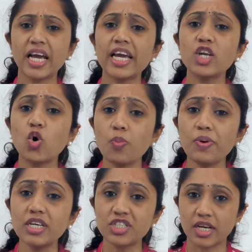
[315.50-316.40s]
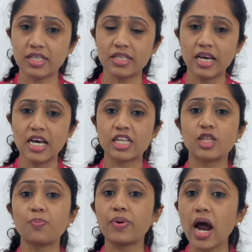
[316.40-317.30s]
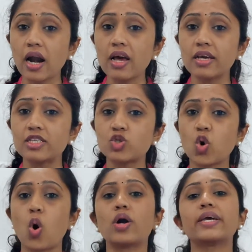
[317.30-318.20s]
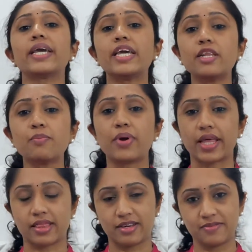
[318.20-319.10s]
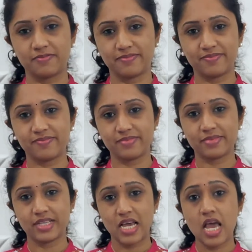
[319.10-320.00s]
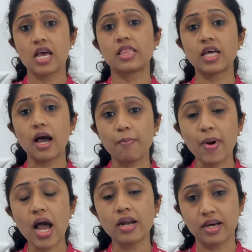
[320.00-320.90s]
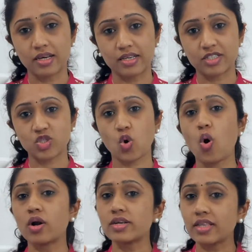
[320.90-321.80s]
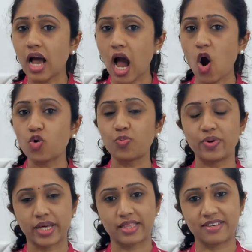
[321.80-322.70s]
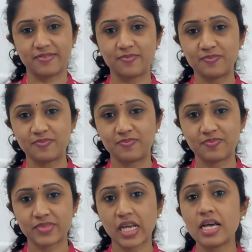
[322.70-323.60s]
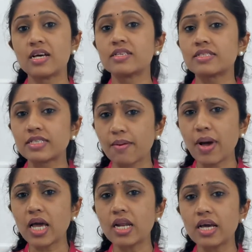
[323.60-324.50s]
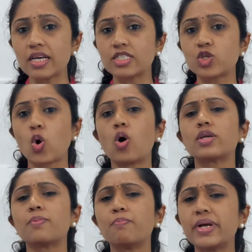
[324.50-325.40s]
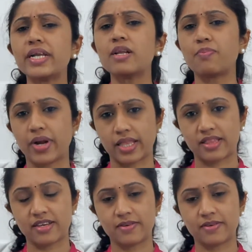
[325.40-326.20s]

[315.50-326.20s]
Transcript: In Upanishad, the prana is called in-breath. The apana is called out-breath. Samana is called the middle breath.